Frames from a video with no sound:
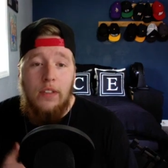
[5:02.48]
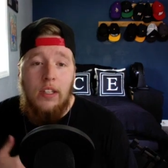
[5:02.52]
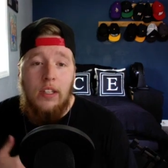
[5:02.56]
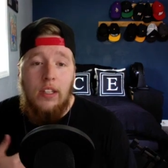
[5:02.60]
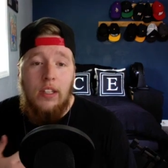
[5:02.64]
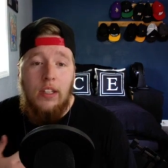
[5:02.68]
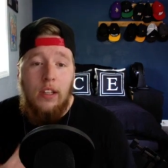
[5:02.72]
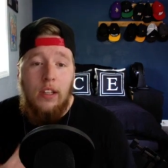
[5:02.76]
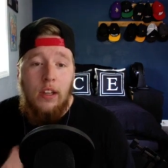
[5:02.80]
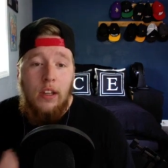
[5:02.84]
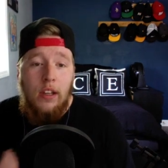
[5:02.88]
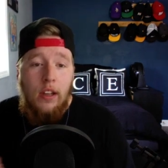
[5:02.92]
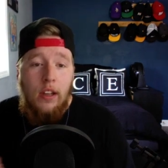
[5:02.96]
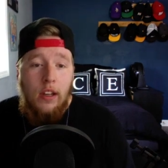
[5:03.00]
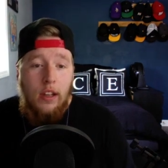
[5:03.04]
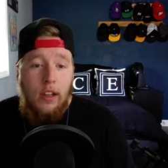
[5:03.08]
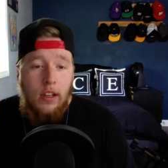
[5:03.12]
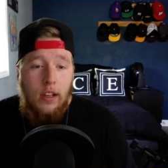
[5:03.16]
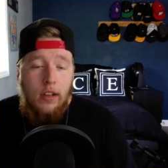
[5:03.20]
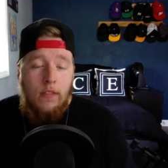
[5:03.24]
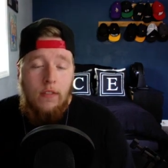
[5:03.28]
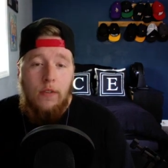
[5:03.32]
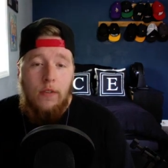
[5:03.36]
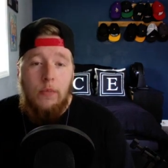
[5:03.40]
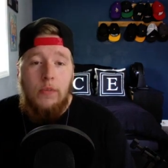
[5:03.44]
and
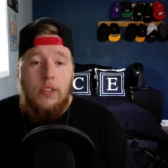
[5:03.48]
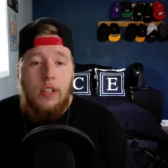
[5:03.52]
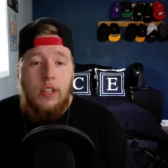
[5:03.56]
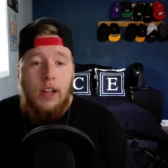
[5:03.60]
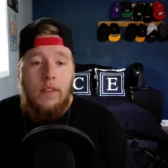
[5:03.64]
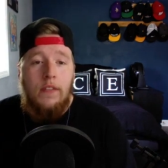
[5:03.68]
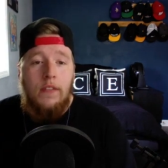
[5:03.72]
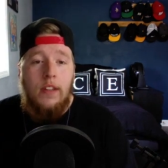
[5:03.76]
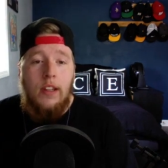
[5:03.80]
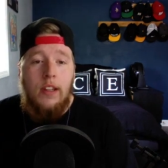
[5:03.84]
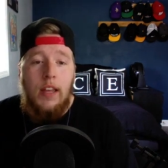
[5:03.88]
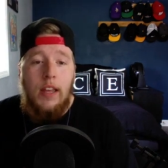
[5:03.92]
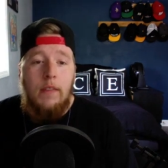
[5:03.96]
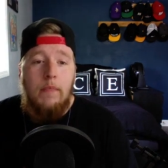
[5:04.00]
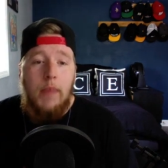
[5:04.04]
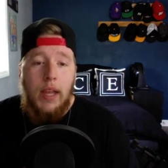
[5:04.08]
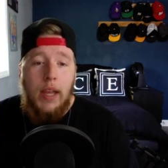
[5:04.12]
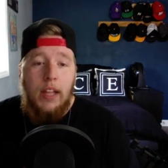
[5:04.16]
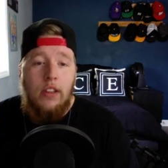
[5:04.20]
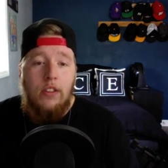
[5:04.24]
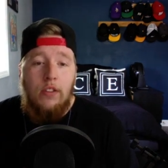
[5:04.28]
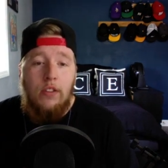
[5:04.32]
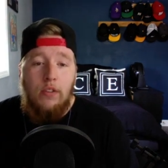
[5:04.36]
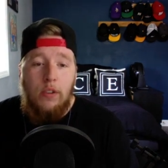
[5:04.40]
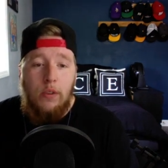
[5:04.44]
from stuff that they've
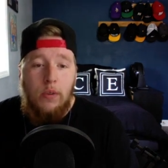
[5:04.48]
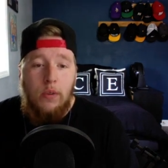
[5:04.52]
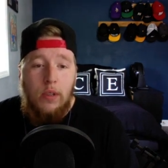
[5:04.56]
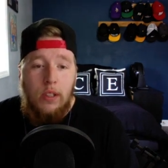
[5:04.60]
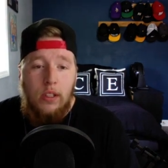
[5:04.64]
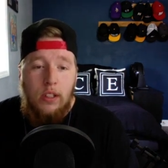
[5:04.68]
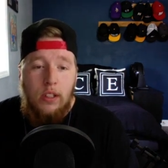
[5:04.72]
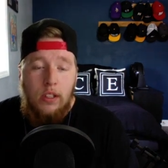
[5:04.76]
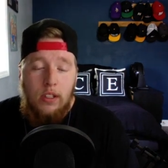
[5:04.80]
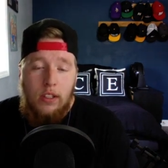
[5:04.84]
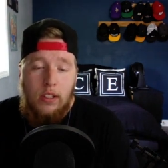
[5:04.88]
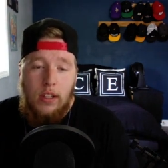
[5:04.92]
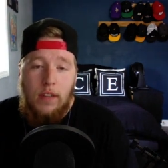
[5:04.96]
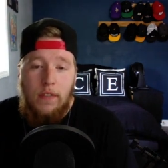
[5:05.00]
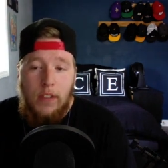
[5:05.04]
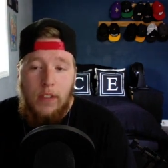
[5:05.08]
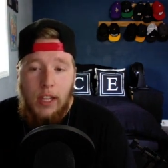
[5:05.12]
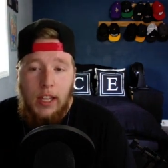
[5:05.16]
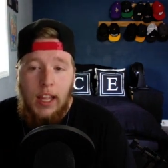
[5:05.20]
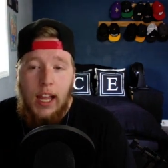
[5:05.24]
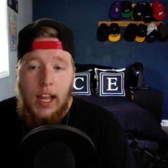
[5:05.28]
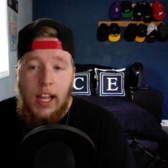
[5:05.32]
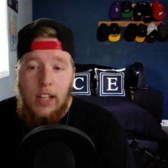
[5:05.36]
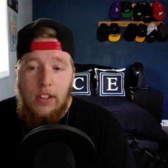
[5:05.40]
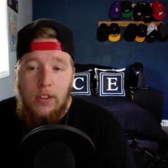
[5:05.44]
been through and stuff
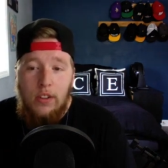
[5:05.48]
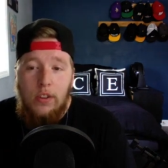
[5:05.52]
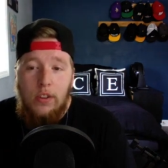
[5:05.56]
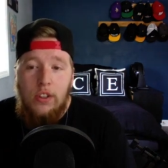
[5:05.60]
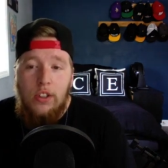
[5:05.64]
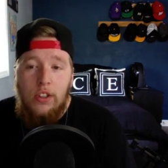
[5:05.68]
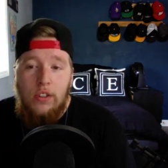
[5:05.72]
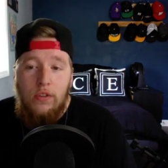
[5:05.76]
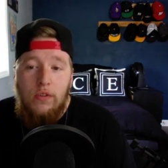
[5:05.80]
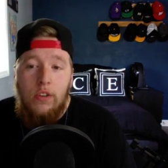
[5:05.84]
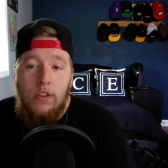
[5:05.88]
like that. So it's just